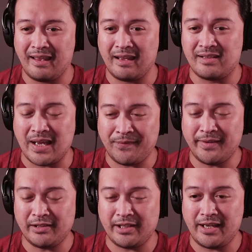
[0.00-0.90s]
it
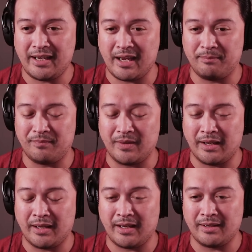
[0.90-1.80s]
definitely
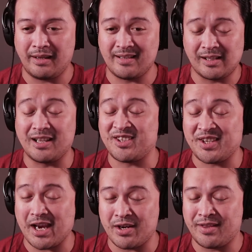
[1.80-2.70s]
uh, is a lot
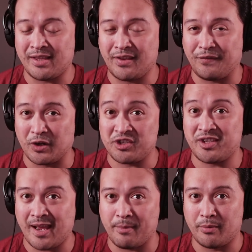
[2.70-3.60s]
scary than the first
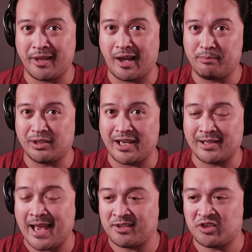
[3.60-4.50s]
demo that I played
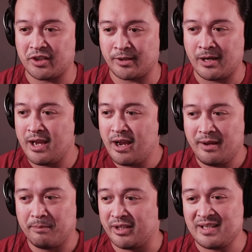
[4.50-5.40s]
last year.
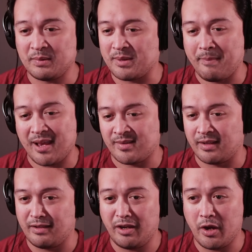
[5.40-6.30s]
But this was
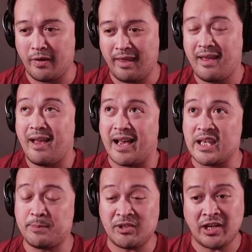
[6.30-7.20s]
amazing. You know, I
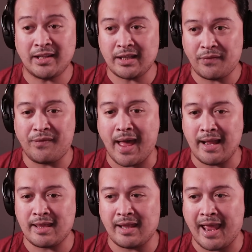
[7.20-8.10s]
especially like the
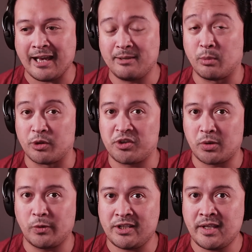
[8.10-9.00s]
fact that they added more
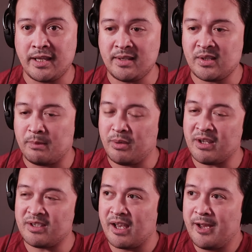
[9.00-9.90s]
story to this
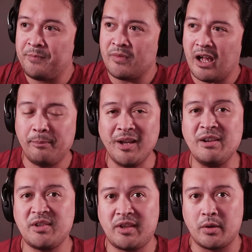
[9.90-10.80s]
because I'll be
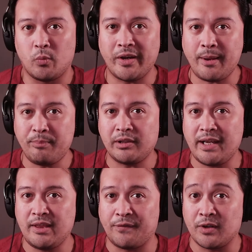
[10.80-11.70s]
honest with you, when I
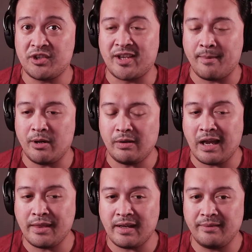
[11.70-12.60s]
played the first demo,
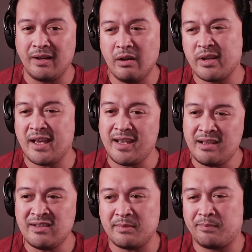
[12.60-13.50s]
I thought, okay,
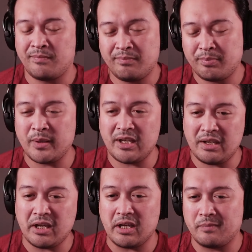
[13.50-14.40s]
this is a
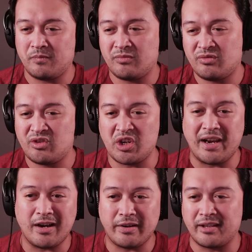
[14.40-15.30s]
pretty uh,
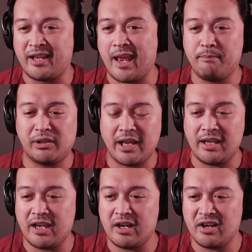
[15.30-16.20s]
generic gameplay
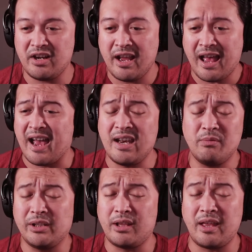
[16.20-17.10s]
here. I
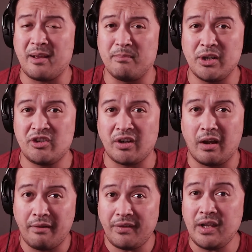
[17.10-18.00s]
didn't really think much
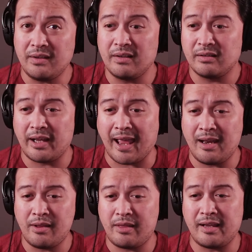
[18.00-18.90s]
of it. Like, I
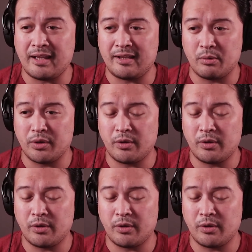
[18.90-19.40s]
didn't think that they were